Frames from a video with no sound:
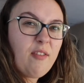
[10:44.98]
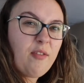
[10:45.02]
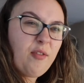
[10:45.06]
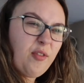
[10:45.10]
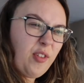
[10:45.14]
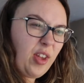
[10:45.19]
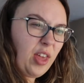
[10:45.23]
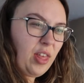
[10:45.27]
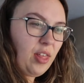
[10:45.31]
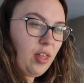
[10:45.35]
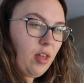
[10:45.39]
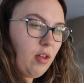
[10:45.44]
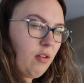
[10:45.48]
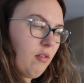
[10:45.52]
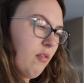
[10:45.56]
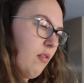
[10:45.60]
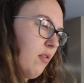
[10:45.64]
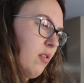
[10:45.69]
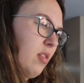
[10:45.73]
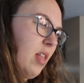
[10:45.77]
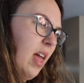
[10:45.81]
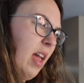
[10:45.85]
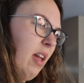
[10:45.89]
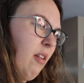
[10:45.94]
feel
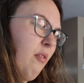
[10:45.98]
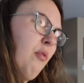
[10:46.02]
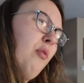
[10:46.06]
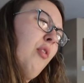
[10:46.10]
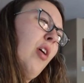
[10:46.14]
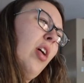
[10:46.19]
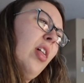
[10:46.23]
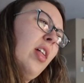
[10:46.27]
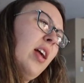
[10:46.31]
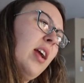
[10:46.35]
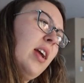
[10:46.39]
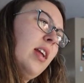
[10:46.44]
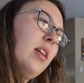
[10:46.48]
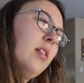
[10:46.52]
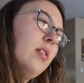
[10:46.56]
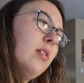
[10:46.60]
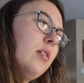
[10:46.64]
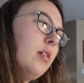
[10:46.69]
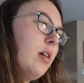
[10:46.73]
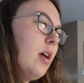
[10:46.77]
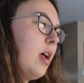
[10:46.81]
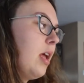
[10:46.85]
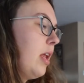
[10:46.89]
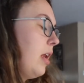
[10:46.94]
like filling
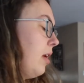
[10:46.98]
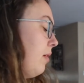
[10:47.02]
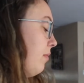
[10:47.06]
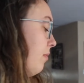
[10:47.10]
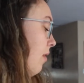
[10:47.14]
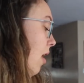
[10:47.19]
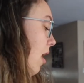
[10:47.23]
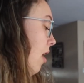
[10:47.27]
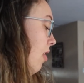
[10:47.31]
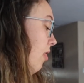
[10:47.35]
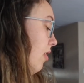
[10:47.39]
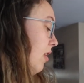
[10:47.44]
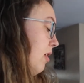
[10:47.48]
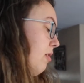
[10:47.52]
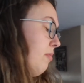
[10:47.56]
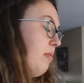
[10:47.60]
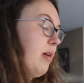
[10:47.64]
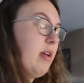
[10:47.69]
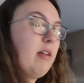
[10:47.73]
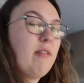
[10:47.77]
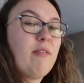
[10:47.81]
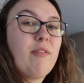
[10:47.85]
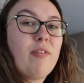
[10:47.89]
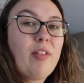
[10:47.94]
and a little
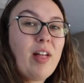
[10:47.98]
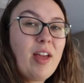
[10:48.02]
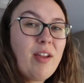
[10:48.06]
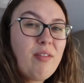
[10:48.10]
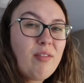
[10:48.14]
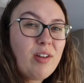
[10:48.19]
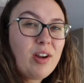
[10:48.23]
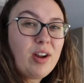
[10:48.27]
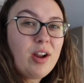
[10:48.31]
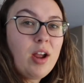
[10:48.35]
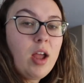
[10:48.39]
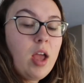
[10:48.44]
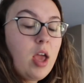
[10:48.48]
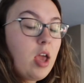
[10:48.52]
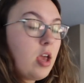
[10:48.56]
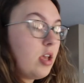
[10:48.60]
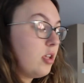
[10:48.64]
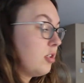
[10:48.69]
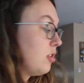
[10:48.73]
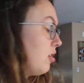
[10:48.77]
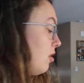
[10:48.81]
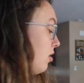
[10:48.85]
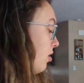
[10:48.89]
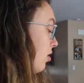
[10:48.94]
bit flavor.
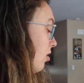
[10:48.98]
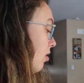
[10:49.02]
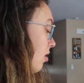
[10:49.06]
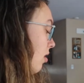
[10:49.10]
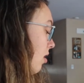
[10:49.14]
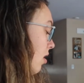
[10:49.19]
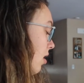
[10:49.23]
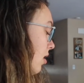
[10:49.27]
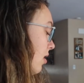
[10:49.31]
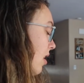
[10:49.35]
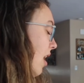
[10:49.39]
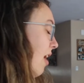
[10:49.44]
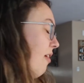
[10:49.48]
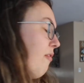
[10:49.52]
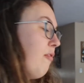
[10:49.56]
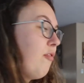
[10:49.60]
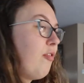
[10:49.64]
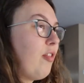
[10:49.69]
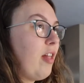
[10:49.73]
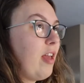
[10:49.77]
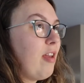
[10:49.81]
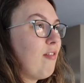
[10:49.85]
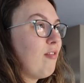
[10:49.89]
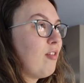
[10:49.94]
So not
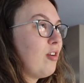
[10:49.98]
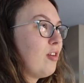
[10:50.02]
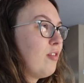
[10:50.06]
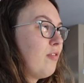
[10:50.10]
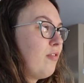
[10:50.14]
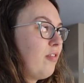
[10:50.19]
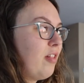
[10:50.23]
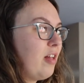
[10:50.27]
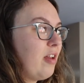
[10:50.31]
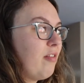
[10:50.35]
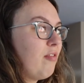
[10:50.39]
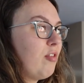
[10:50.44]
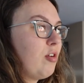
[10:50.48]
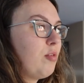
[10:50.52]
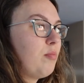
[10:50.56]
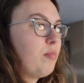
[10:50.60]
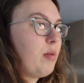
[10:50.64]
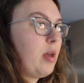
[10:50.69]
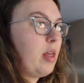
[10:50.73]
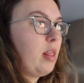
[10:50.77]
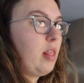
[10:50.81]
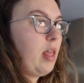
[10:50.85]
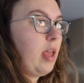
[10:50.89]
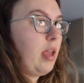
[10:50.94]
flavor flavor,
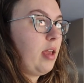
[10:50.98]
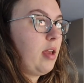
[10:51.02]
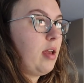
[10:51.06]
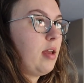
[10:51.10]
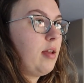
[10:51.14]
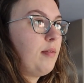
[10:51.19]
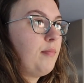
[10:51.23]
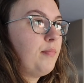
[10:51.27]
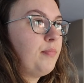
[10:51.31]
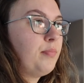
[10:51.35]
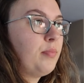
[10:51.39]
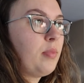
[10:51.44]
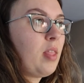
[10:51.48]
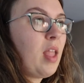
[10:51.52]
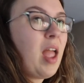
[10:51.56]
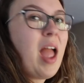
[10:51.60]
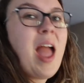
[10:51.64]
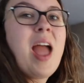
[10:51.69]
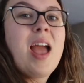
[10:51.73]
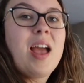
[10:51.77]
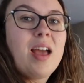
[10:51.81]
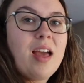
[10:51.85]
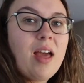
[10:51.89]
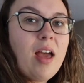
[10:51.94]
but like
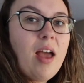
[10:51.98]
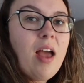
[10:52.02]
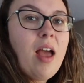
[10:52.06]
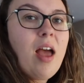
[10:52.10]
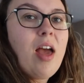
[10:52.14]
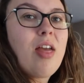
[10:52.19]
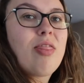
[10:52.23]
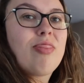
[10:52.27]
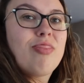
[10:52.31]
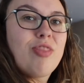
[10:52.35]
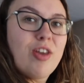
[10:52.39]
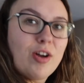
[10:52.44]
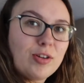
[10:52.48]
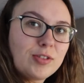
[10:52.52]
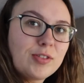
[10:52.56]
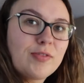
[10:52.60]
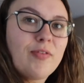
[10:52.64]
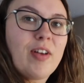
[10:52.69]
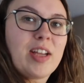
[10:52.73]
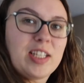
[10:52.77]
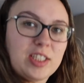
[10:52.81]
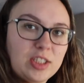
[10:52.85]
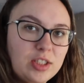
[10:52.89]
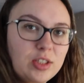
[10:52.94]
those
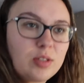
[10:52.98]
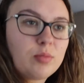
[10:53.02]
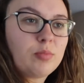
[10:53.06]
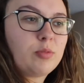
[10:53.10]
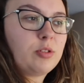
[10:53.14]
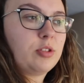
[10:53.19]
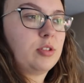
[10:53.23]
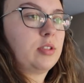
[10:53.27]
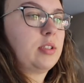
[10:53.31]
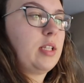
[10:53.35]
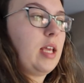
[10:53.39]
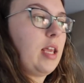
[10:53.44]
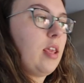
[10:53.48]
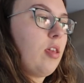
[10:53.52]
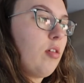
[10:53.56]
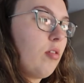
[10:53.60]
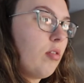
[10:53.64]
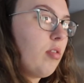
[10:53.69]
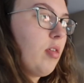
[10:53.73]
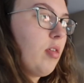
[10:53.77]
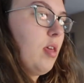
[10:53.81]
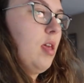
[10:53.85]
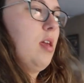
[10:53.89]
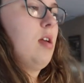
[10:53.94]
vegetables that you
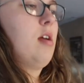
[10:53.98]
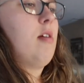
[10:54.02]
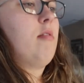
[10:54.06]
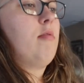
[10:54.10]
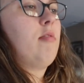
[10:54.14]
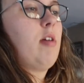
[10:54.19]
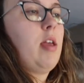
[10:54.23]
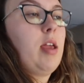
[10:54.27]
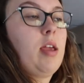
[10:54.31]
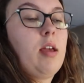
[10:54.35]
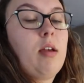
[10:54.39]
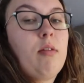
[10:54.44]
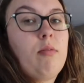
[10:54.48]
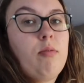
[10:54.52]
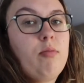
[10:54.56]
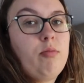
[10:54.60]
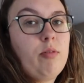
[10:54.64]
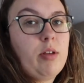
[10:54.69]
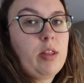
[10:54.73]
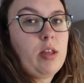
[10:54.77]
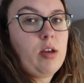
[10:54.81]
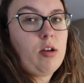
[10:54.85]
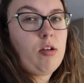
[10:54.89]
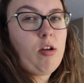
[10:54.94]
think of like
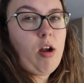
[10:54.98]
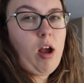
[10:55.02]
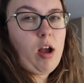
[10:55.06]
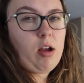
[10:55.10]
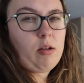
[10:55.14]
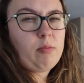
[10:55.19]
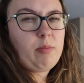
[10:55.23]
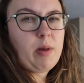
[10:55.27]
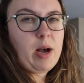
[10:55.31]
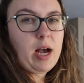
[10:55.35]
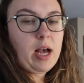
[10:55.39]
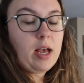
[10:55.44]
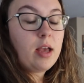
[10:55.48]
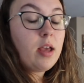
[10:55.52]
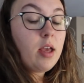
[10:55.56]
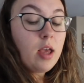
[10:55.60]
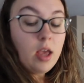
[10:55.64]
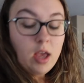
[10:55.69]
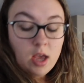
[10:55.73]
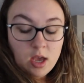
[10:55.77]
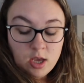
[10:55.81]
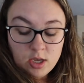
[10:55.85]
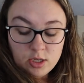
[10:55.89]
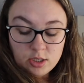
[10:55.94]
with a crock pot.
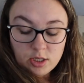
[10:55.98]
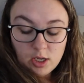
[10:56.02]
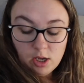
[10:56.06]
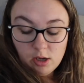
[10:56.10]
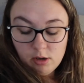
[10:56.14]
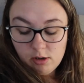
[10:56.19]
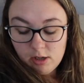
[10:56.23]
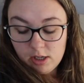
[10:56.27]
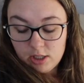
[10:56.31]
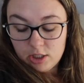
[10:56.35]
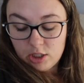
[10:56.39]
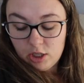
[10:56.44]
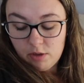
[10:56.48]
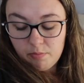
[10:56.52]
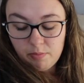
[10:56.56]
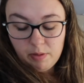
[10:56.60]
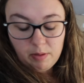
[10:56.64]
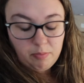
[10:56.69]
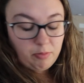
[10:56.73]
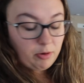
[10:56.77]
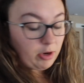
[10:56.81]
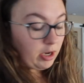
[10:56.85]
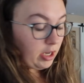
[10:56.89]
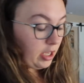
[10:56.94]
So it should be
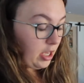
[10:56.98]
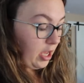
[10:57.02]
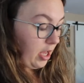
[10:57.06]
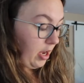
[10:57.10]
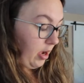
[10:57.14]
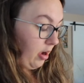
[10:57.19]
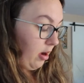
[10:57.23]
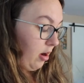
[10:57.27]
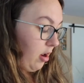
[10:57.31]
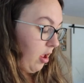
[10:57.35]
pretty good.